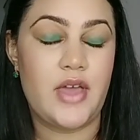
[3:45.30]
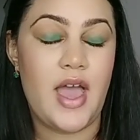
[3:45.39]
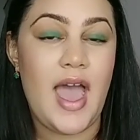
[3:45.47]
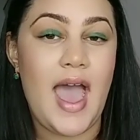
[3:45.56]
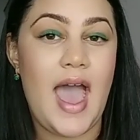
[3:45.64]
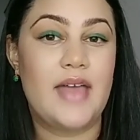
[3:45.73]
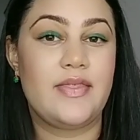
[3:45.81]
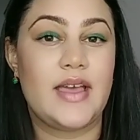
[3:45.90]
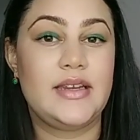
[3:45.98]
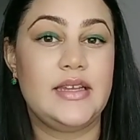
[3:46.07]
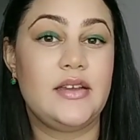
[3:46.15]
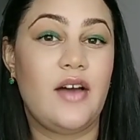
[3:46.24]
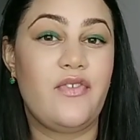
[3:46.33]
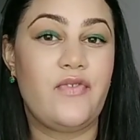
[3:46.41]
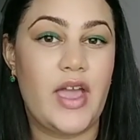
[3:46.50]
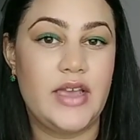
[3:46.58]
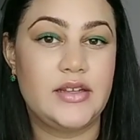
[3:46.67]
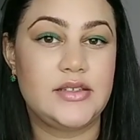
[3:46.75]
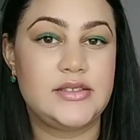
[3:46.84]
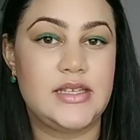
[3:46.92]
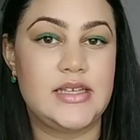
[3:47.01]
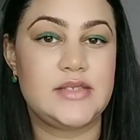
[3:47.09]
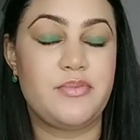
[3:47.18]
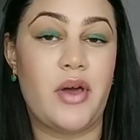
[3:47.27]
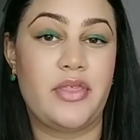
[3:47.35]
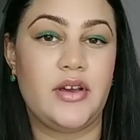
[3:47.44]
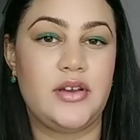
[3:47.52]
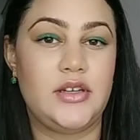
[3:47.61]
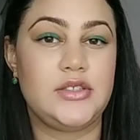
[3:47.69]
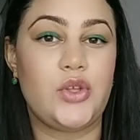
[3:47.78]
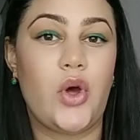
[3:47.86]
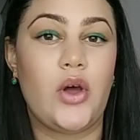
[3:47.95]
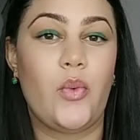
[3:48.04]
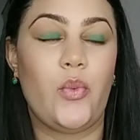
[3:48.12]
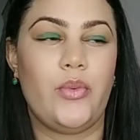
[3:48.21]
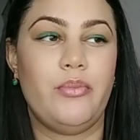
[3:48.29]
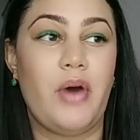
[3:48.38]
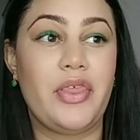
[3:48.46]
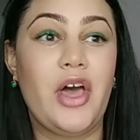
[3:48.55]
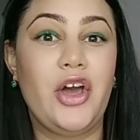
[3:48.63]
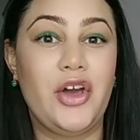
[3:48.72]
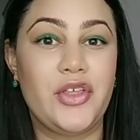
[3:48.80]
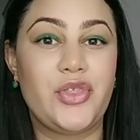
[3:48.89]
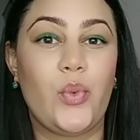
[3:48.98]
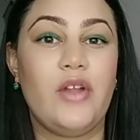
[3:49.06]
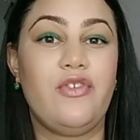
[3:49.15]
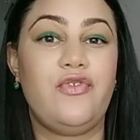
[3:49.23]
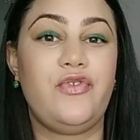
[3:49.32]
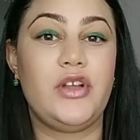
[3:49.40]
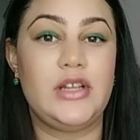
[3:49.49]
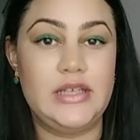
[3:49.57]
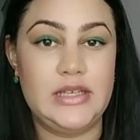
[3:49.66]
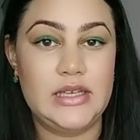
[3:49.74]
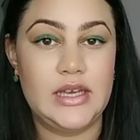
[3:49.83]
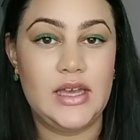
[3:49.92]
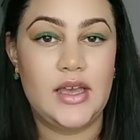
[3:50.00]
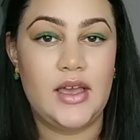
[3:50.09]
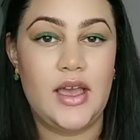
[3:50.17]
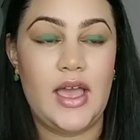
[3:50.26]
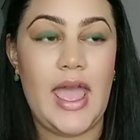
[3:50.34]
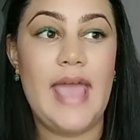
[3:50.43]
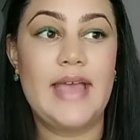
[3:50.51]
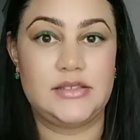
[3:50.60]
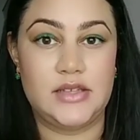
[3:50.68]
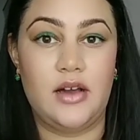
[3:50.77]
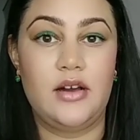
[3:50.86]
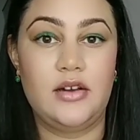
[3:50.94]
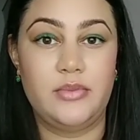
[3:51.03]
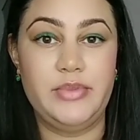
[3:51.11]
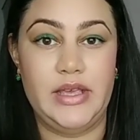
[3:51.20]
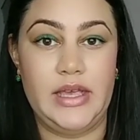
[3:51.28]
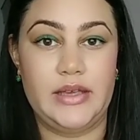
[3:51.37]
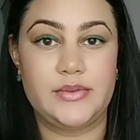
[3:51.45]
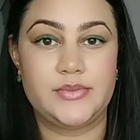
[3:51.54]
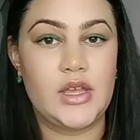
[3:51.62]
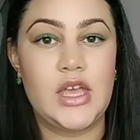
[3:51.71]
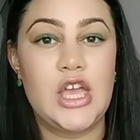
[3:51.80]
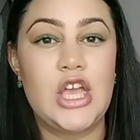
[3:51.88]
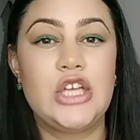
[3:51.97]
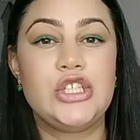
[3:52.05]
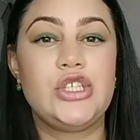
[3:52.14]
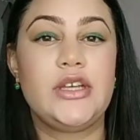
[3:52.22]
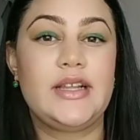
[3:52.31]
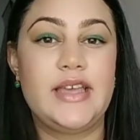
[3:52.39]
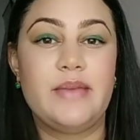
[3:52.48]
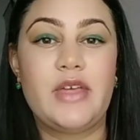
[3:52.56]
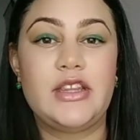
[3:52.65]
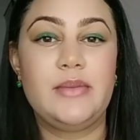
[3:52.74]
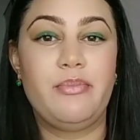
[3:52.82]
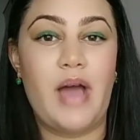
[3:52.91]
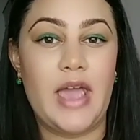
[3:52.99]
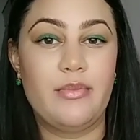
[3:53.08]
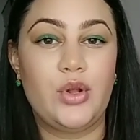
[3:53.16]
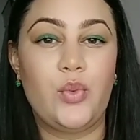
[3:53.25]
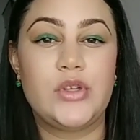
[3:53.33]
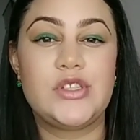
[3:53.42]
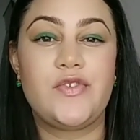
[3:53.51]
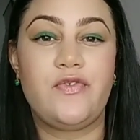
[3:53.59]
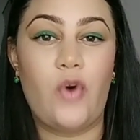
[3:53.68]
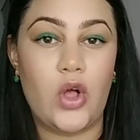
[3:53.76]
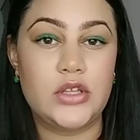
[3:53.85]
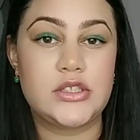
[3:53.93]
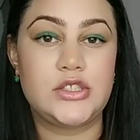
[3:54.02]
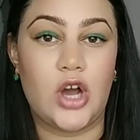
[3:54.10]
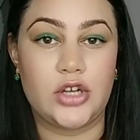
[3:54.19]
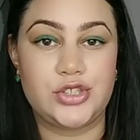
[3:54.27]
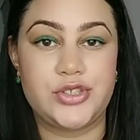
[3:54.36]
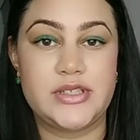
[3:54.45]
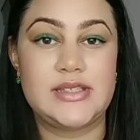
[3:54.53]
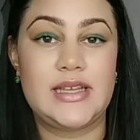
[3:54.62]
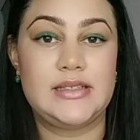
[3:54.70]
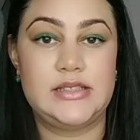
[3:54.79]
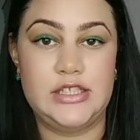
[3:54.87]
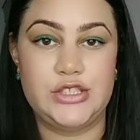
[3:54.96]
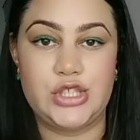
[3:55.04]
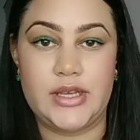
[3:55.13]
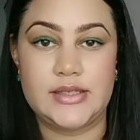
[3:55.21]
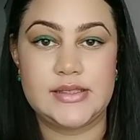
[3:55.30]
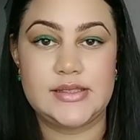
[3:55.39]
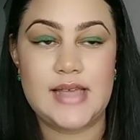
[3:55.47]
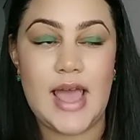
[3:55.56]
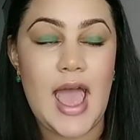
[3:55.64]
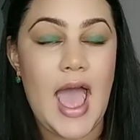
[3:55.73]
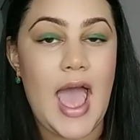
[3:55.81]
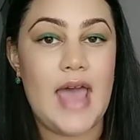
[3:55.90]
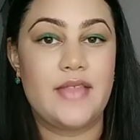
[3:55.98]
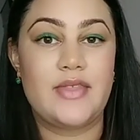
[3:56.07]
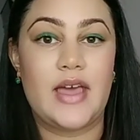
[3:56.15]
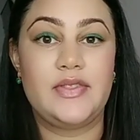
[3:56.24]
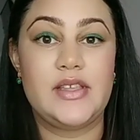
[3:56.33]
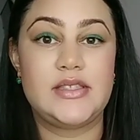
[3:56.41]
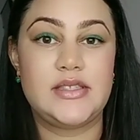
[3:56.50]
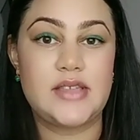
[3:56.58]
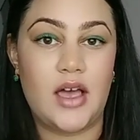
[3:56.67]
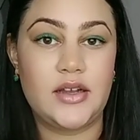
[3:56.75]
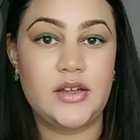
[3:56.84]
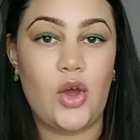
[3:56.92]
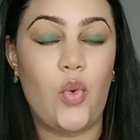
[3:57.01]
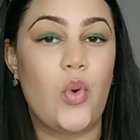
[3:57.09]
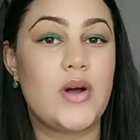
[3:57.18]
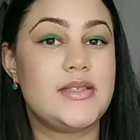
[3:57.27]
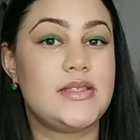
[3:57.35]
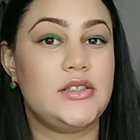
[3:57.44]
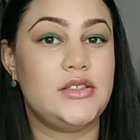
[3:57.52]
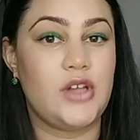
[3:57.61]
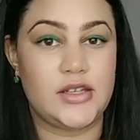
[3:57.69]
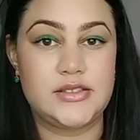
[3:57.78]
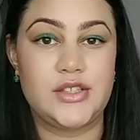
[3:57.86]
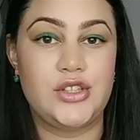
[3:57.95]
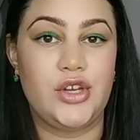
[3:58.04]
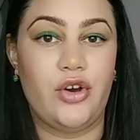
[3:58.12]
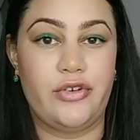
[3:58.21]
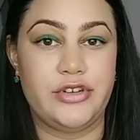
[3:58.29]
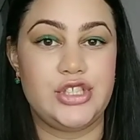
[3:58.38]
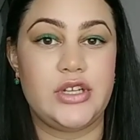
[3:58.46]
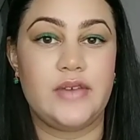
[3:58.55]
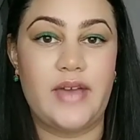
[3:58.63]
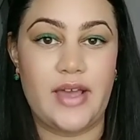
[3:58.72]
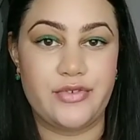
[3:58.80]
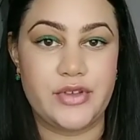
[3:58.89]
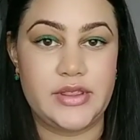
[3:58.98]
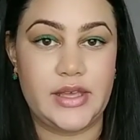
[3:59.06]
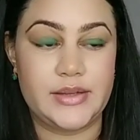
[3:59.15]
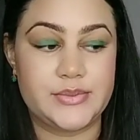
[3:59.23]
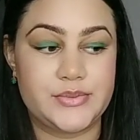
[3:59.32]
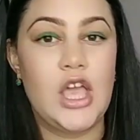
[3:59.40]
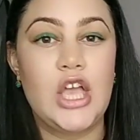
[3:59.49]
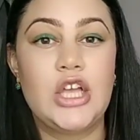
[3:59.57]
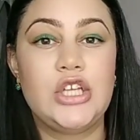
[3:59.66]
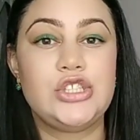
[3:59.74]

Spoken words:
and that in her final days, Mother Earth will fully enter her being. She claimed that the Bible was false doctrines and teachings, and that the Son was not the origin of everything. She